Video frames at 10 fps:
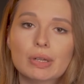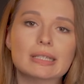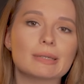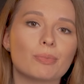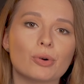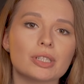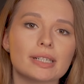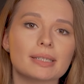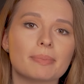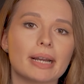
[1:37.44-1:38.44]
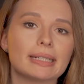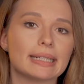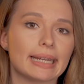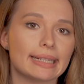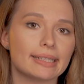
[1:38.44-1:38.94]
can support us by
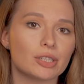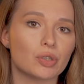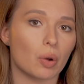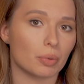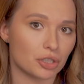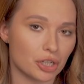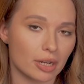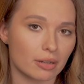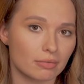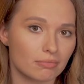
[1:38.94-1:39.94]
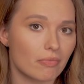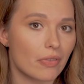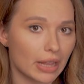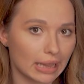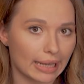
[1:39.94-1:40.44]
donating to our channel.
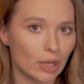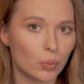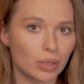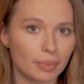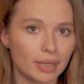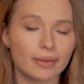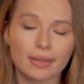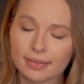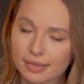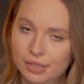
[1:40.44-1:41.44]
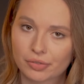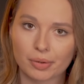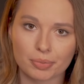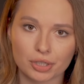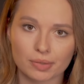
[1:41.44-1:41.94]
The link will be in the
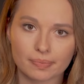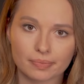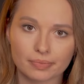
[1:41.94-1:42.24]
description.